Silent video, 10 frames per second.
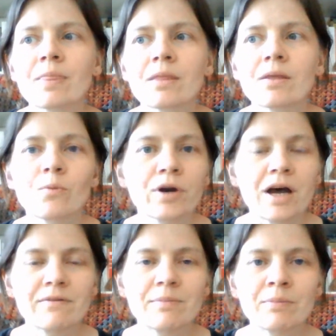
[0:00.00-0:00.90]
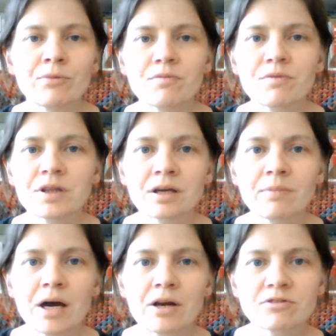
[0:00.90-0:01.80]
want to have a bit more of a think
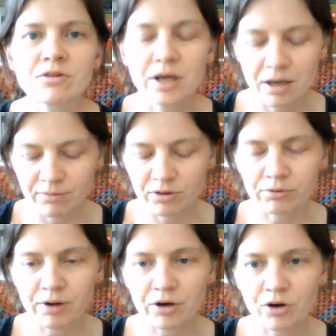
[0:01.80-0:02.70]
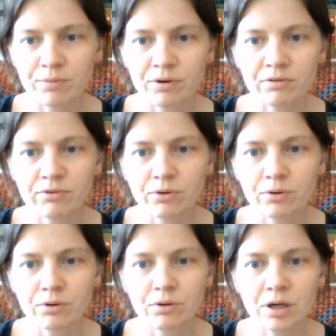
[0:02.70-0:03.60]
about it, so I'll keep the thread open
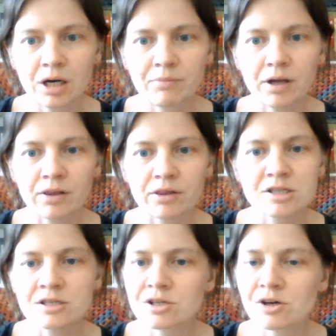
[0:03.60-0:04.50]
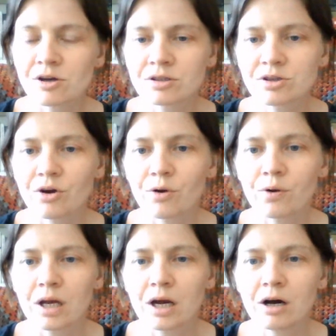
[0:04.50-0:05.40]
for a month. So
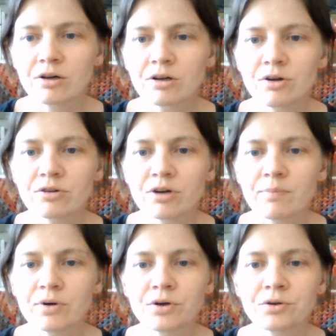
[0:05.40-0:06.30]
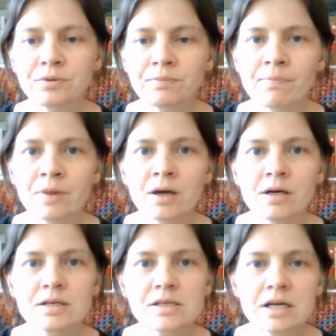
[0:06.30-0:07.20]
I'll close it up on
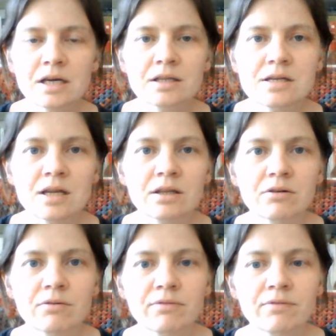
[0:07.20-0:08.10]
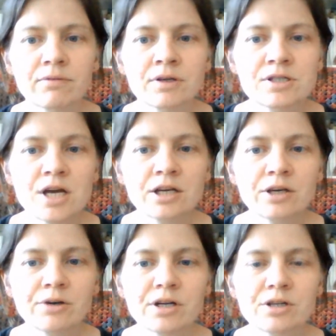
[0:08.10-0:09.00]
Sunday the 10th of
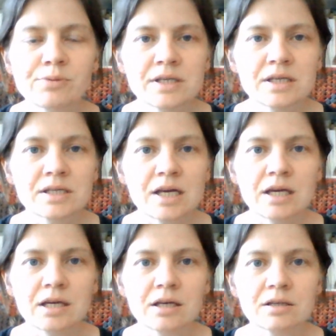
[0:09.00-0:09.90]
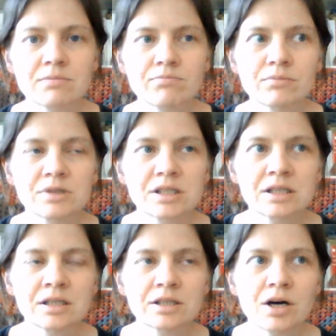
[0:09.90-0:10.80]
January 2016 Sydney
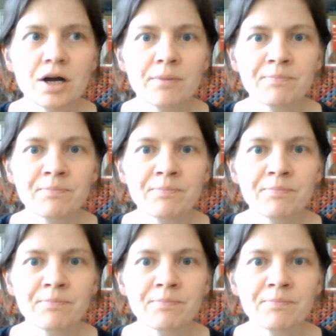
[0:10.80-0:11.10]
time,